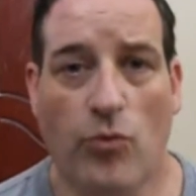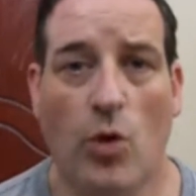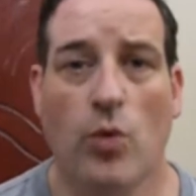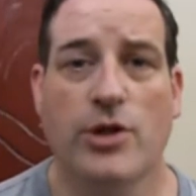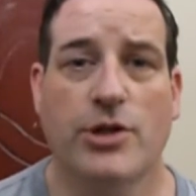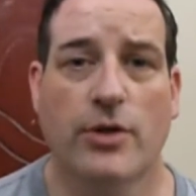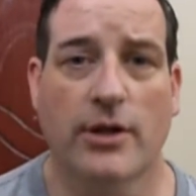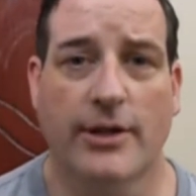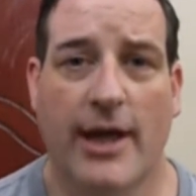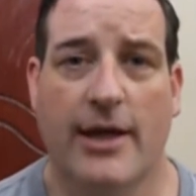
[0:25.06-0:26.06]
which you can
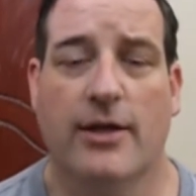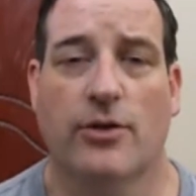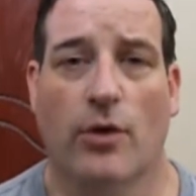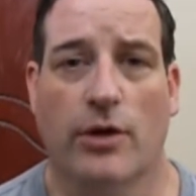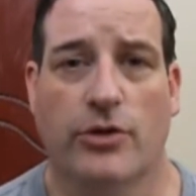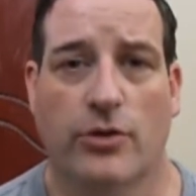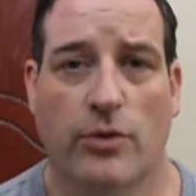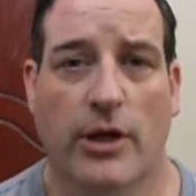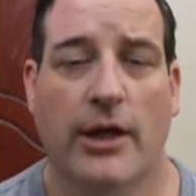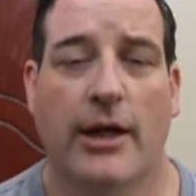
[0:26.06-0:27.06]
take in order to
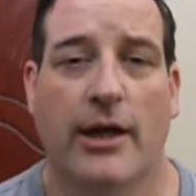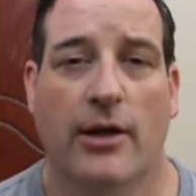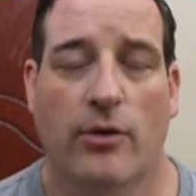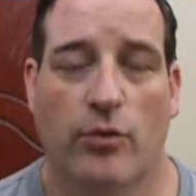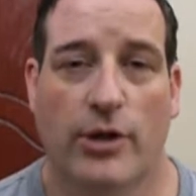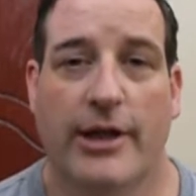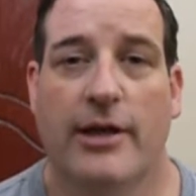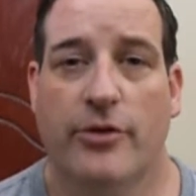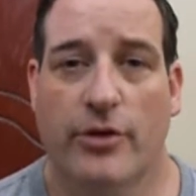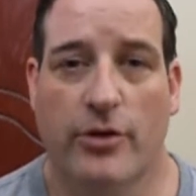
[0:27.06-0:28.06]

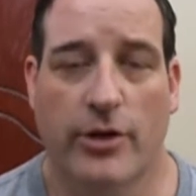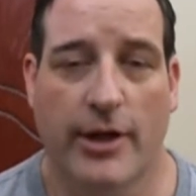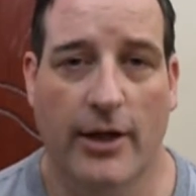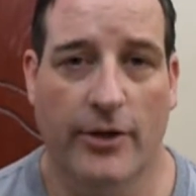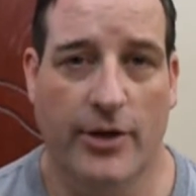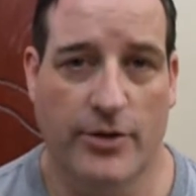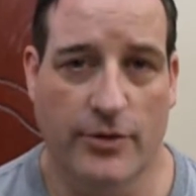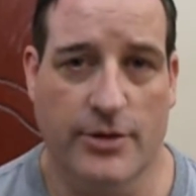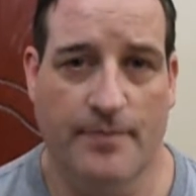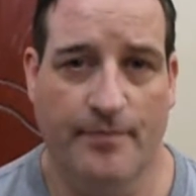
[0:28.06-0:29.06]
relieve your gut health issues.